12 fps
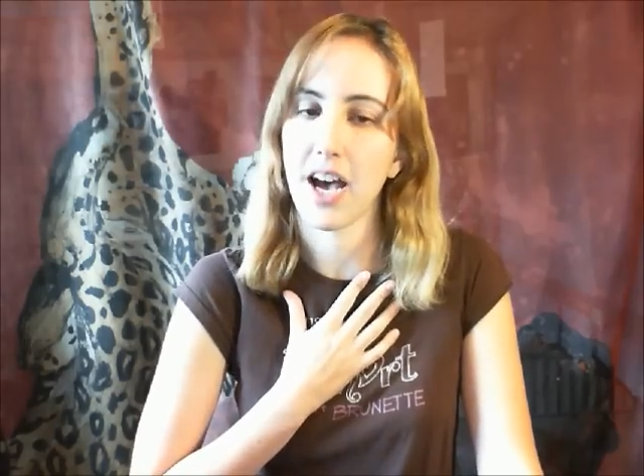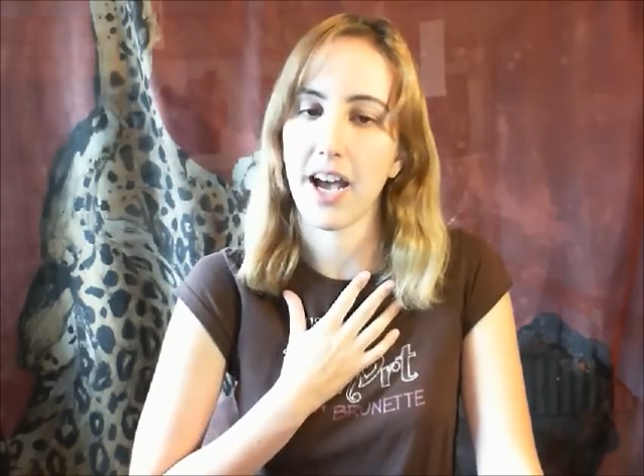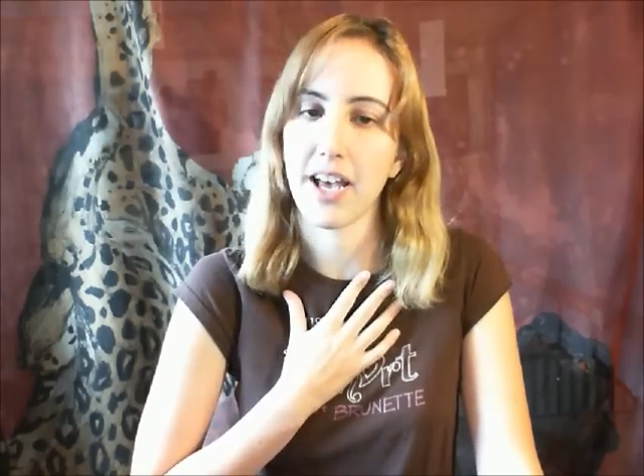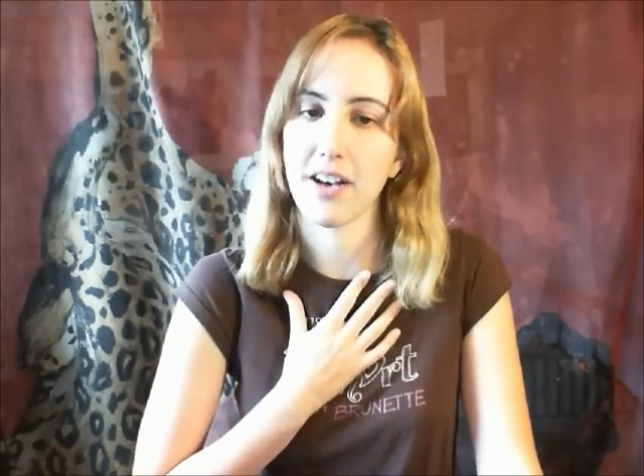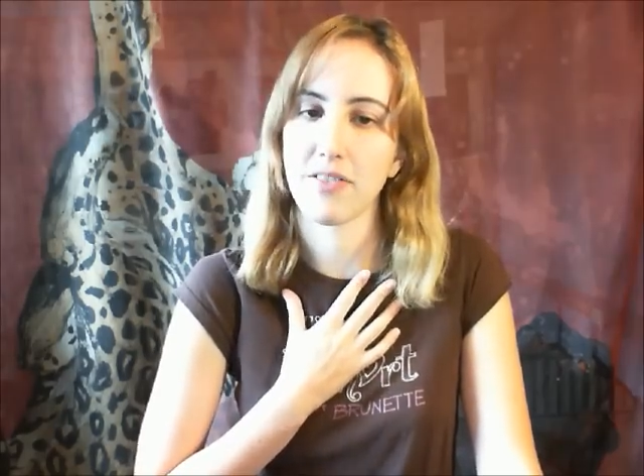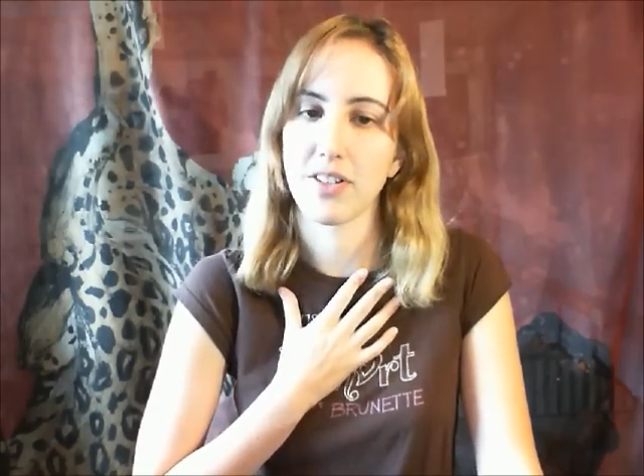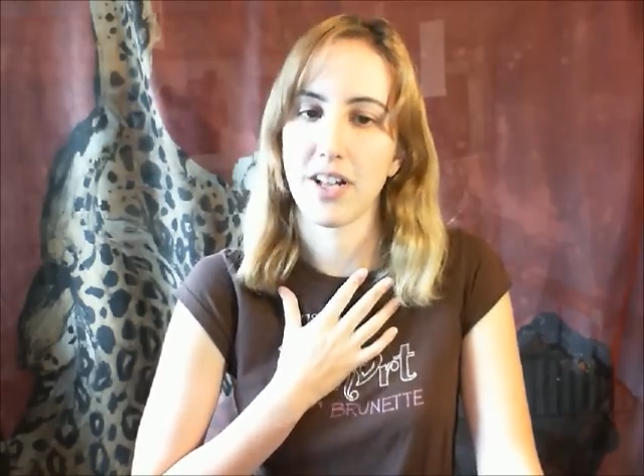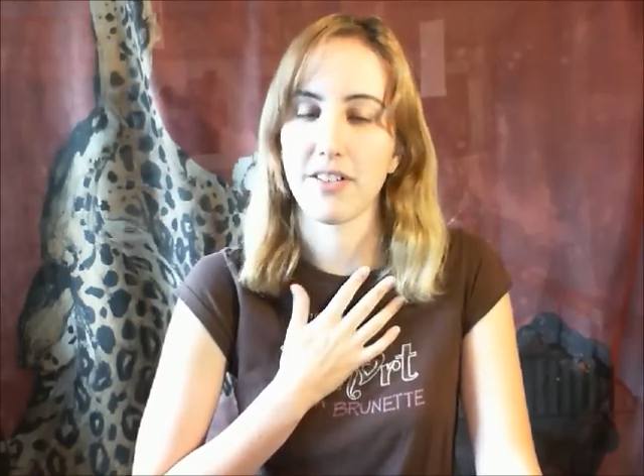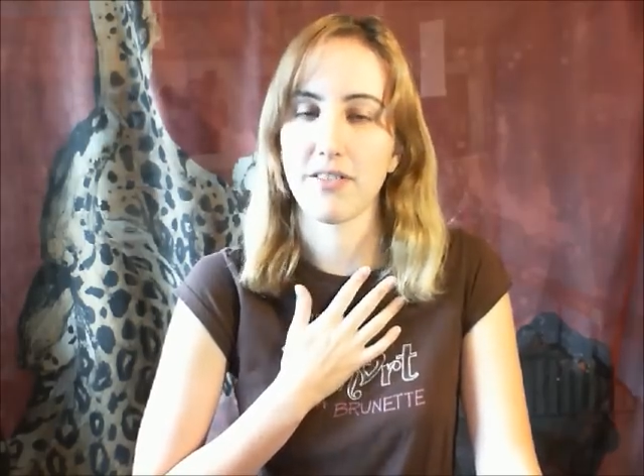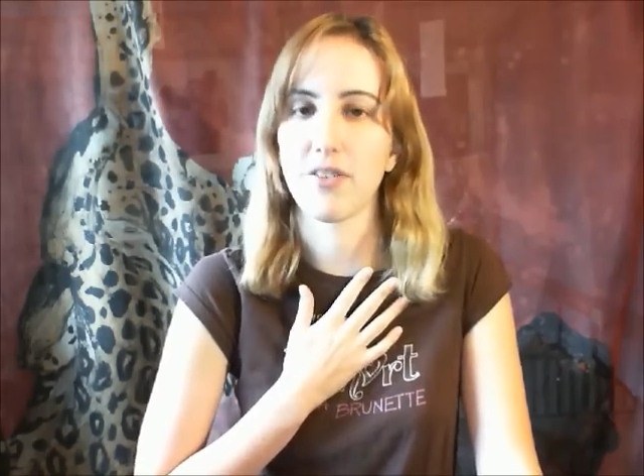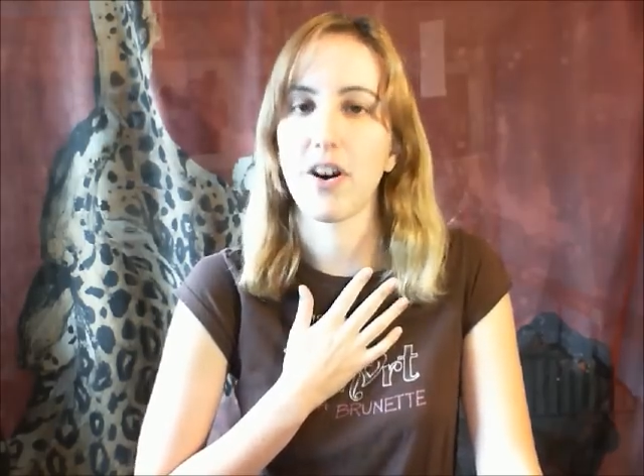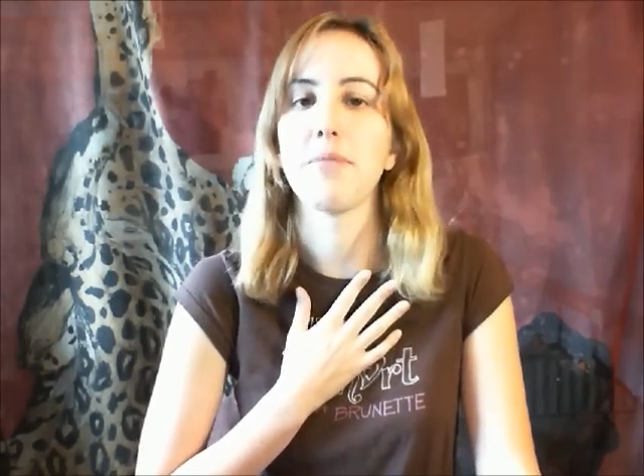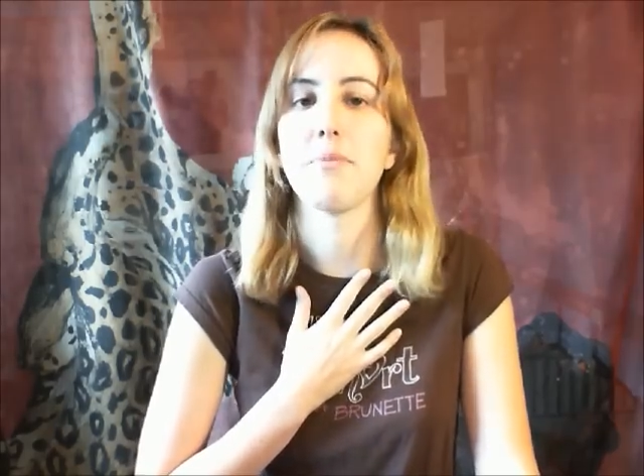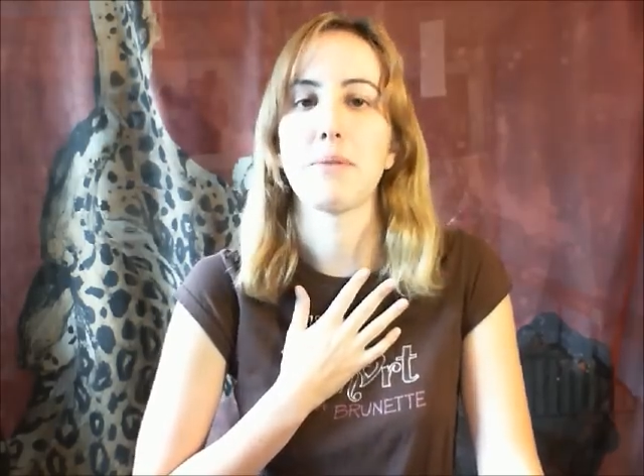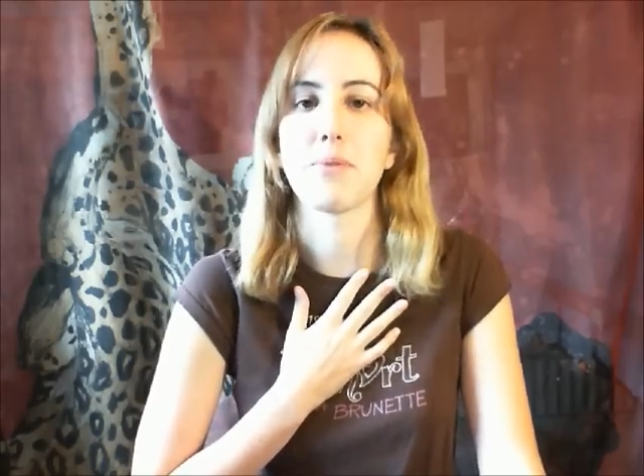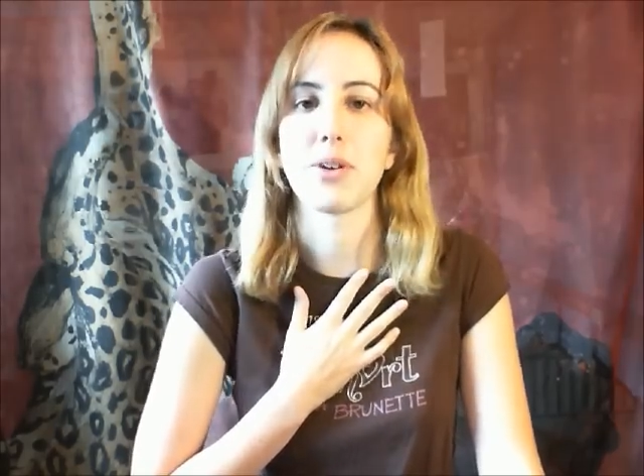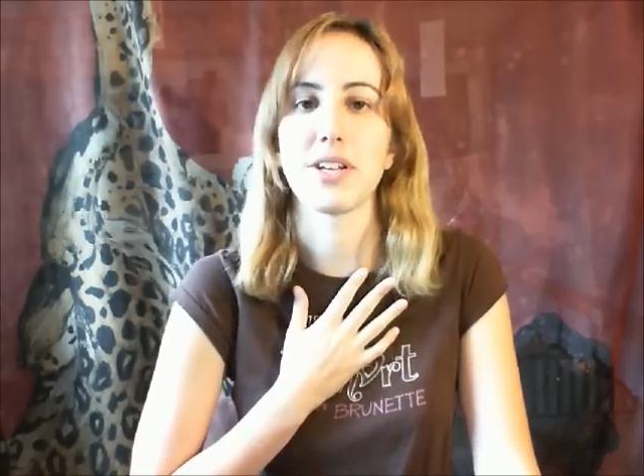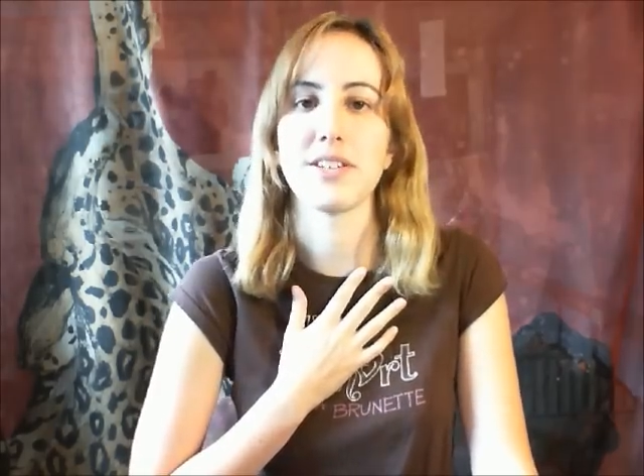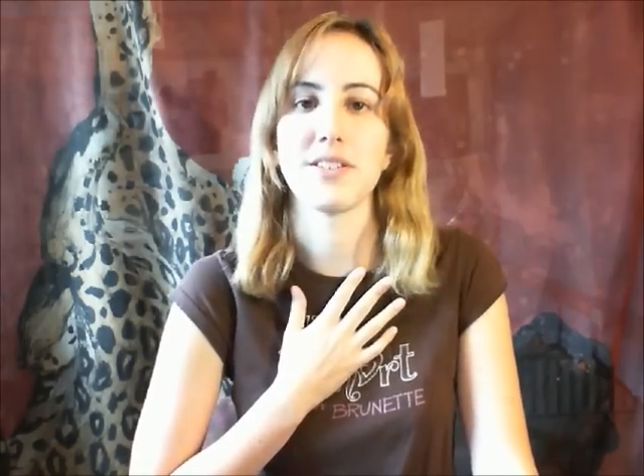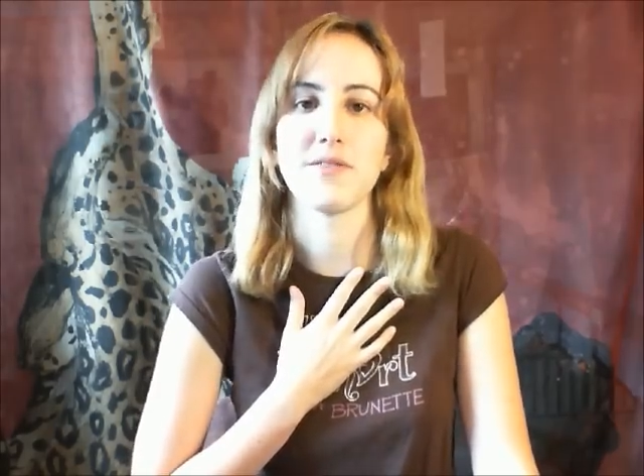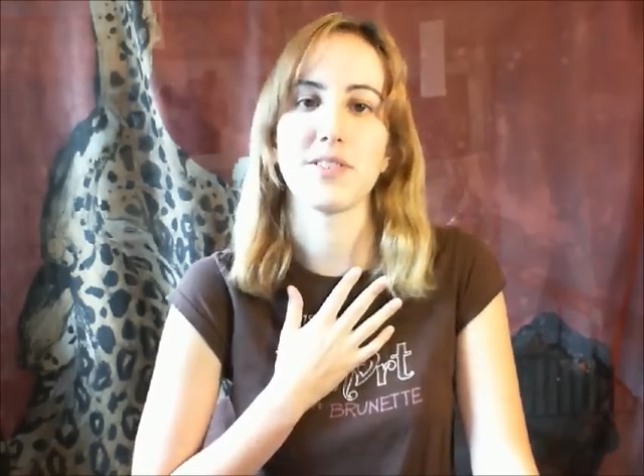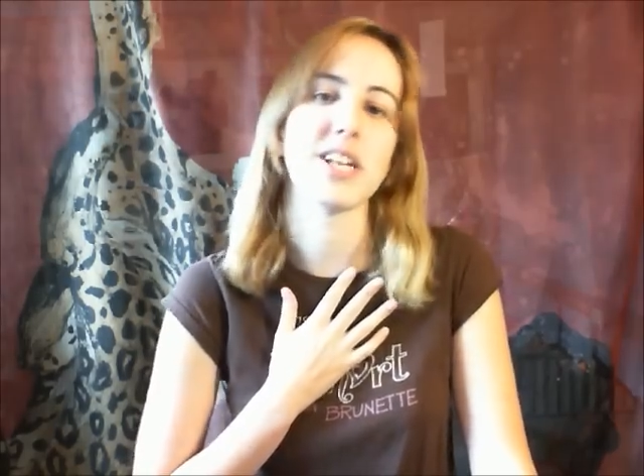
I have a lot of fond memories of